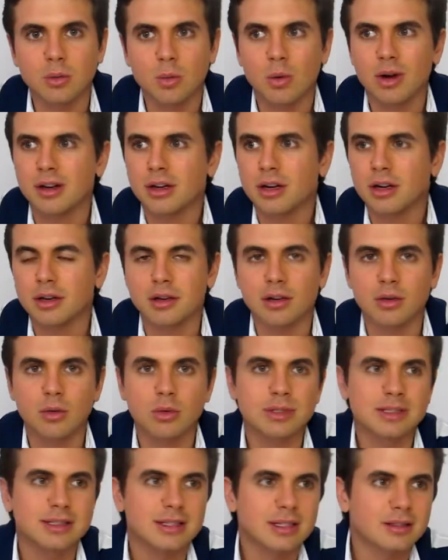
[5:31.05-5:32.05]
Why not?
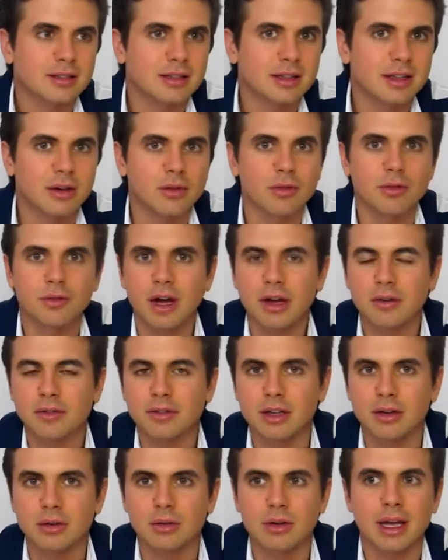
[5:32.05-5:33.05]
Or 6 a day, or 5 a
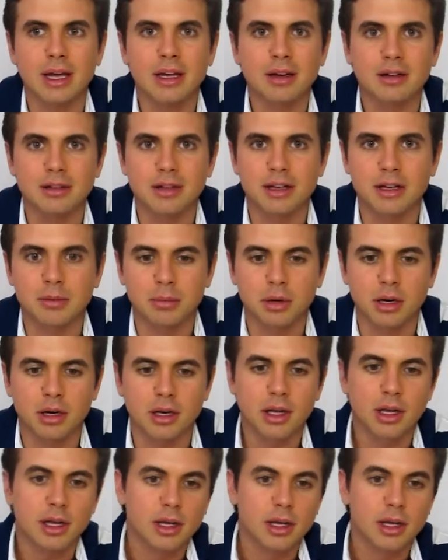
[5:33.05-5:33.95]
day, or 8 a day. But